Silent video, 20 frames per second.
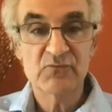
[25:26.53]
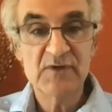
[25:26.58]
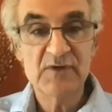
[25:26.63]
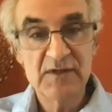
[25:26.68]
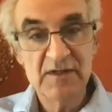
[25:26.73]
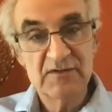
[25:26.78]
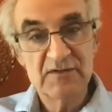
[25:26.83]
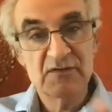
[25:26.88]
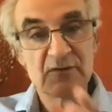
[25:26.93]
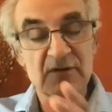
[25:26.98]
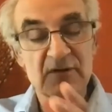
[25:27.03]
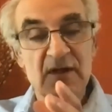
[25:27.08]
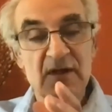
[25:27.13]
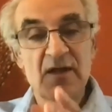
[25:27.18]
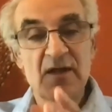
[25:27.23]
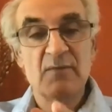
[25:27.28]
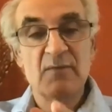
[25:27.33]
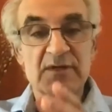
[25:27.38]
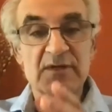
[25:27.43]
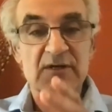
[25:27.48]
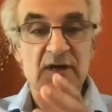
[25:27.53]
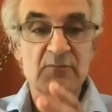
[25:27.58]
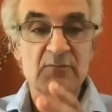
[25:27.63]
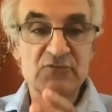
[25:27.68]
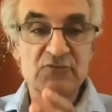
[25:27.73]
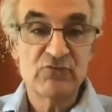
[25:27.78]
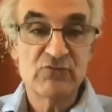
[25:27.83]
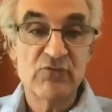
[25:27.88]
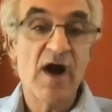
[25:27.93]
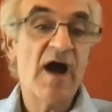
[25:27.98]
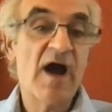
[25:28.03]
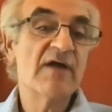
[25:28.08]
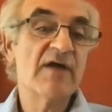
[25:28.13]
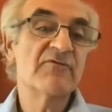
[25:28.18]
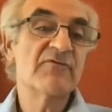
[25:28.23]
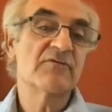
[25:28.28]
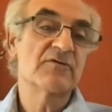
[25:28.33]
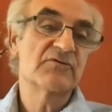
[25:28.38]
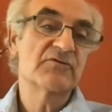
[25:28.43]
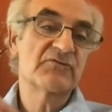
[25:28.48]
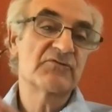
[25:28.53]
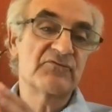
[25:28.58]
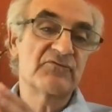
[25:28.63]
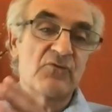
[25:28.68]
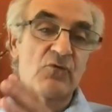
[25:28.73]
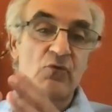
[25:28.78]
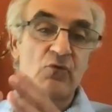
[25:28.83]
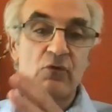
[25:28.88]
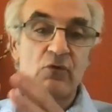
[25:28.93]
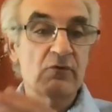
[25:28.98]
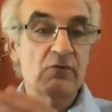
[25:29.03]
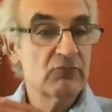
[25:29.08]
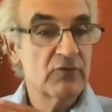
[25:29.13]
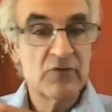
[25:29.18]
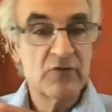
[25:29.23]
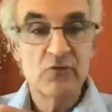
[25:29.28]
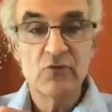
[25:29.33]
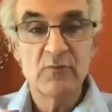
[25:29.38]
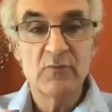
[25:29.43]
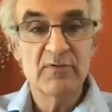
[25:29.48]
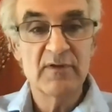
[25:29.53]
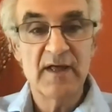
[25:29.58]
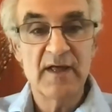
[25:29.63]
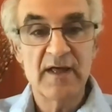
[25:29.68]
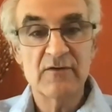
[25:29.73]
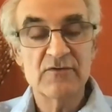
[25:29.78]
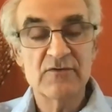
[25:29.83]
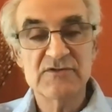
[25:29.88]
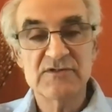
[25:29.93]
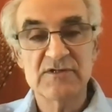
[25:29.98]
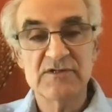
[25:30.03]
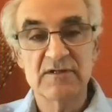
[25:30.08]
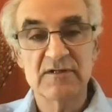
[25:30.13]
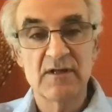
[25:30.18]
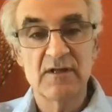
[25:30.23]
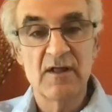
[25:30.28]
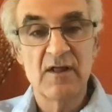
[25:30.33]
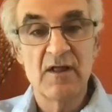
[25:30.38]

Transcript: We need to become drivers for renewable energy,